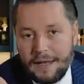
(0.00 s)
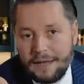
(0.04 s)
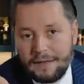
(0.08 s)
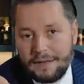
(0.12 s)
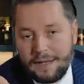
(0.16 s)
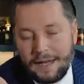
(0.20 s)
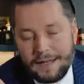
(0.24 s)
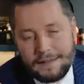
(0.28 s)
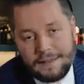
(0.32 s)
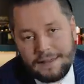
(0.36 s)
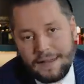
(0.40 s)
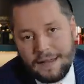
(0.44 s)

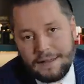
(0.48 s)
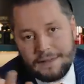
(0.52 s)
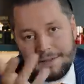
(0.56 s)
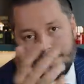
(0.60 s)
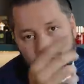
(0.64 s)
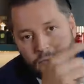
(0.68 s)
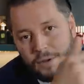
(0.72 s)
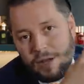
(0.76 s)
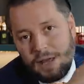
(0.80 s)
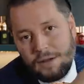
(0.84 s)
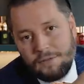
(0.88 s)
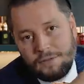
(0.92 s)
And at the
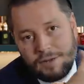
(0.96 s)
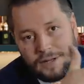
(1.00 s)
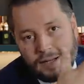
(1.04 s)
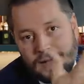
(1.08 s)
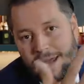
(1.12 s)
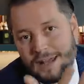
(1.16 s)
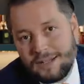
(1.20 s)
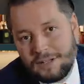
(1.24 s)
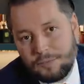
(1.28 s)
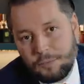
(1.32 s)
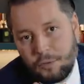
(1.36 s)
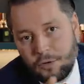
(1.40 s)
end you have a
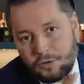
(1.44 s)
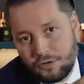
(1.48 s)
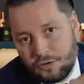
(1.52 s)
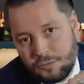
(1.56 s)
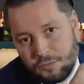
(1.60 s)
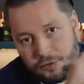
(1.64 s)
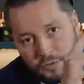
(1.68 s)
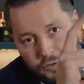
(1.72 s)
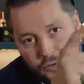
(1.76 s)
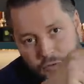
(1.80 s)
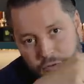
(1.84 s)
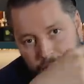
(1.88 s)
glass
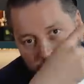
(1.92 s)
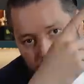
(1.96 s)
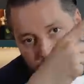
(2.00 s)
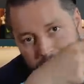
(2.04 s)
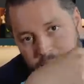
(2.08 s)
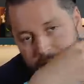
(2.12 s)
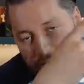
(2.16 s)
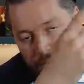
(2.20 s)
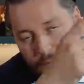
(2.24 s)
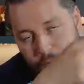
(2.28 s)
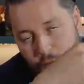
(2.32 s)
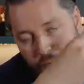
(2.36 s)
bottom, so you
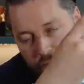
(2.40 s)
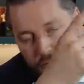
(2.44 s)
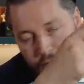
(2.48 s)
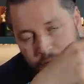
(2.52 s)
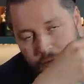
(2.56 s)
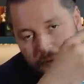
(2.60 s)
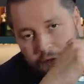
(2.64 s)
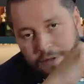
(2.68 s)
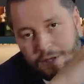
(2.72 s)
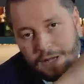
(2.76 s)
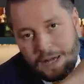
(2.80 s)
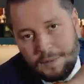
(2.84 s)
see most
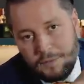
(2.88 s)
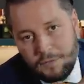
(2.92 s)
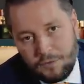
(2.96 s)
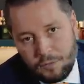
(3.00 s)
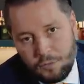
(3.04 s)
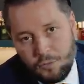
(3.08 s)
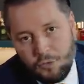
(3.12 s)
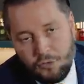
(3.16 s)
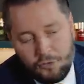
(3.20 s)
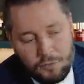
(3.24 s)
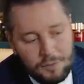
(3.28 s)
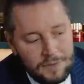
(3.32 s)
of the time
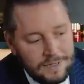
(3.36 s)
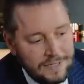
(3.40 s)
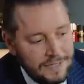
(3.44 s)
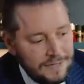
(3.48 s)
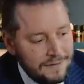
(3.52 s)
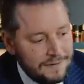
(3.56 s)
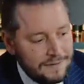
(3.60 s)
the movement